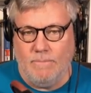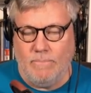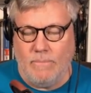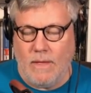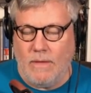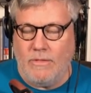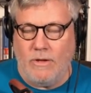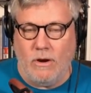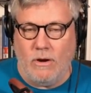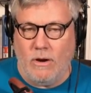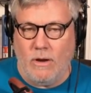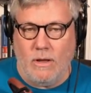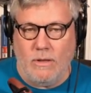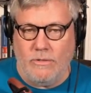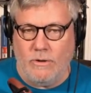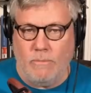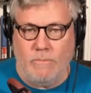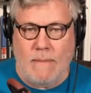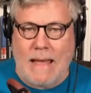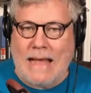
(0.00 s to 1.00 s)
They're
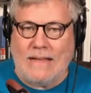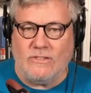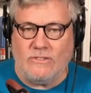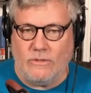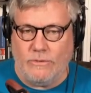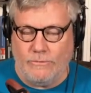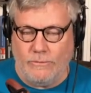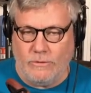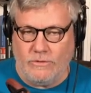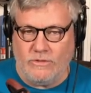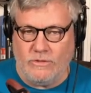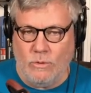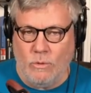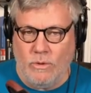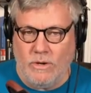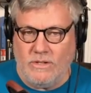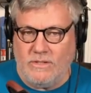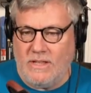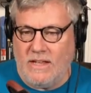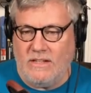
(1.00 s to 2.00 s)
they're masterful
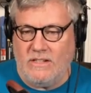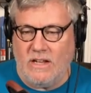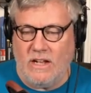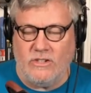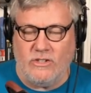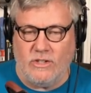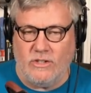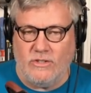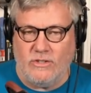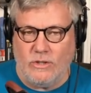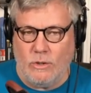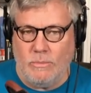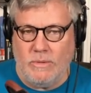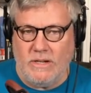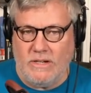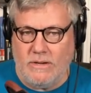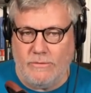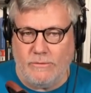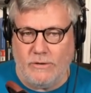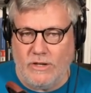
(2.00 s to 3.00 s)
stories. They touch on so many
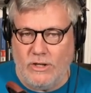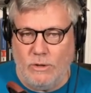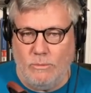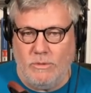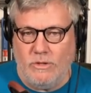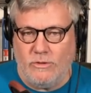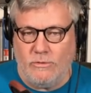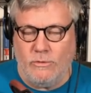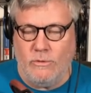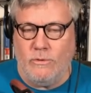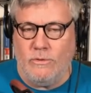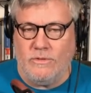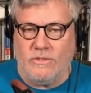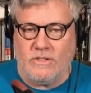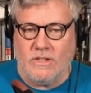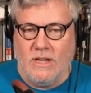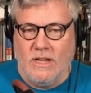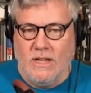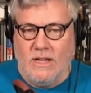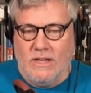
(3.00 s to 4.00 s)
different human
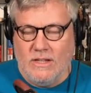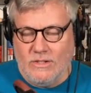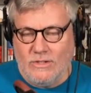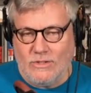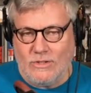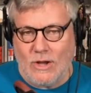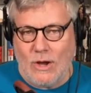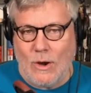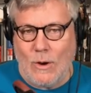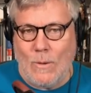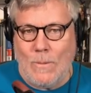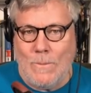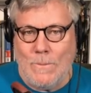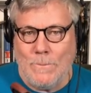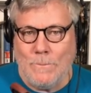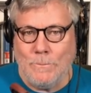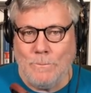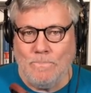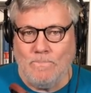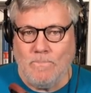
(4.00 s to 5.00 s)
truths. So
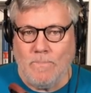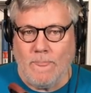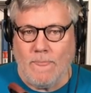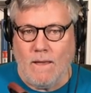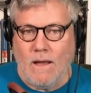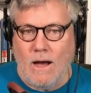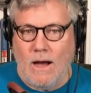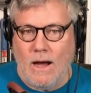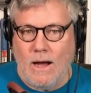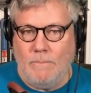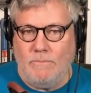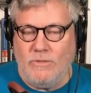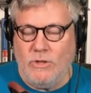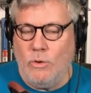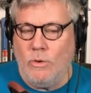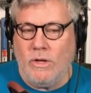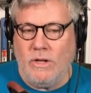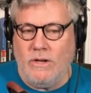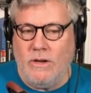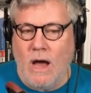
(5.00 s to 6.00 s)
um, you
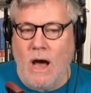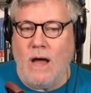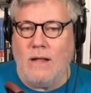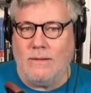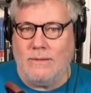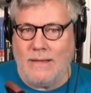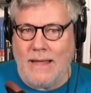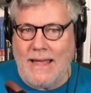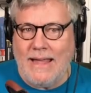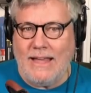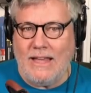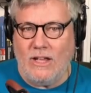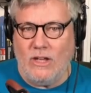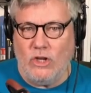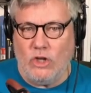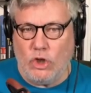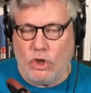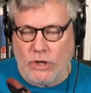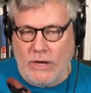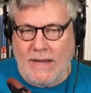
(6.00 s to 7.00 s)
can not like
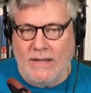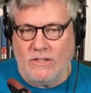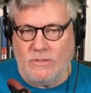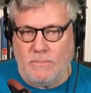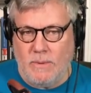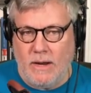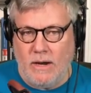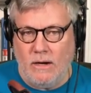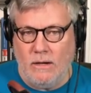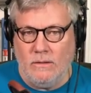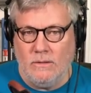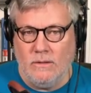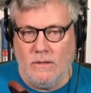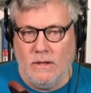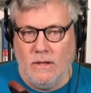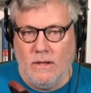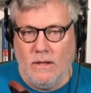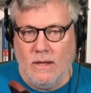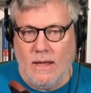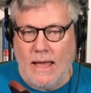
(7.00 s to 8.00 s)
Shakespeare,
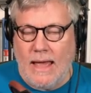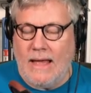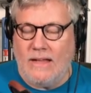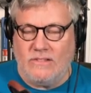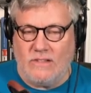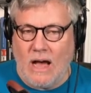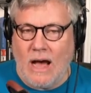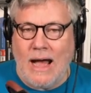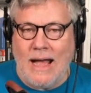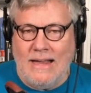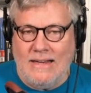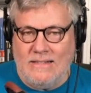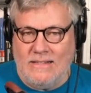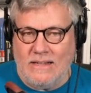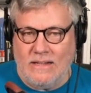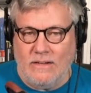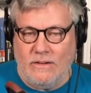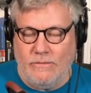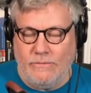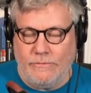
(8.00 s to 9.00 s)
as I
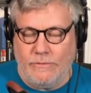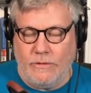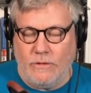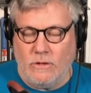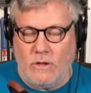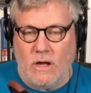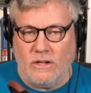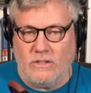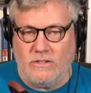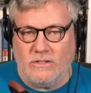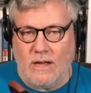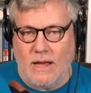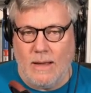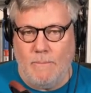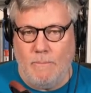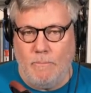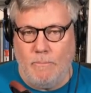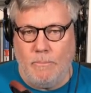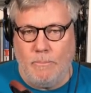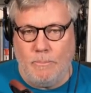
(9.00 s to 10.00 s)
didn't for the longest
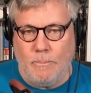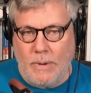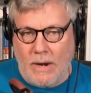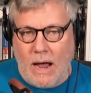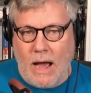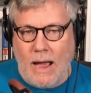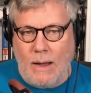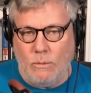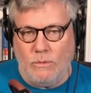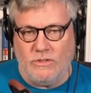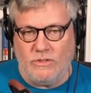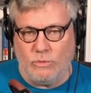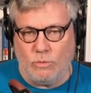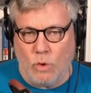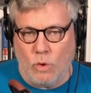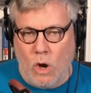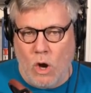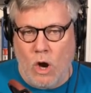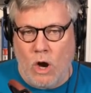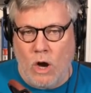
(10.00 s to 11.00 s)
time, but I was
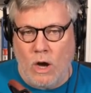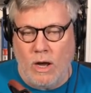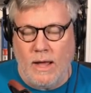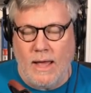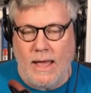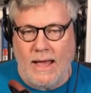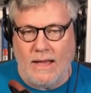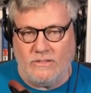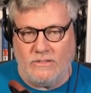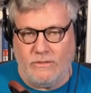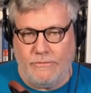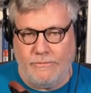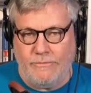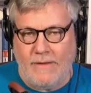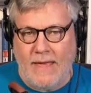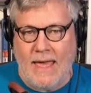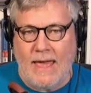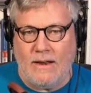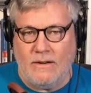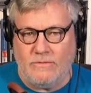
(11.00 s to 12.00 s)
wrong as a
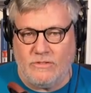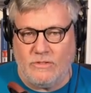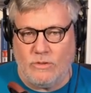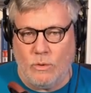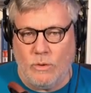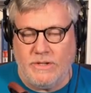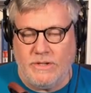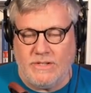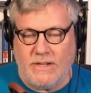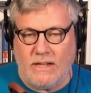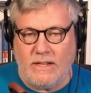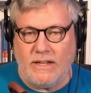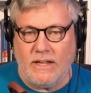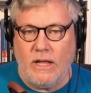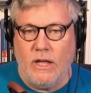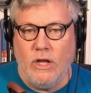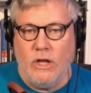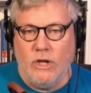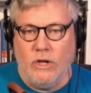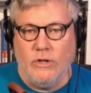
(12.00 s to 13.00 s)
fan of storytelling
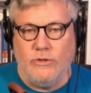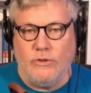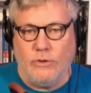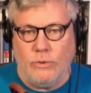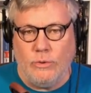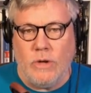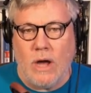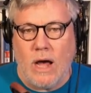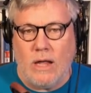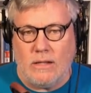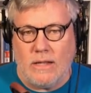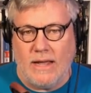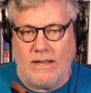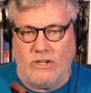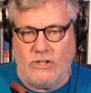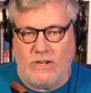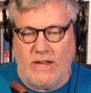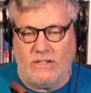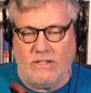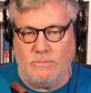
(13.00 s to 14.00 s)
to not like
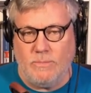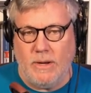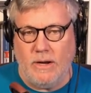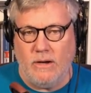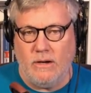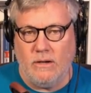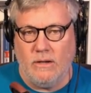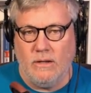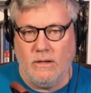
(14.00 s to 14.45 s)
Shakespeare.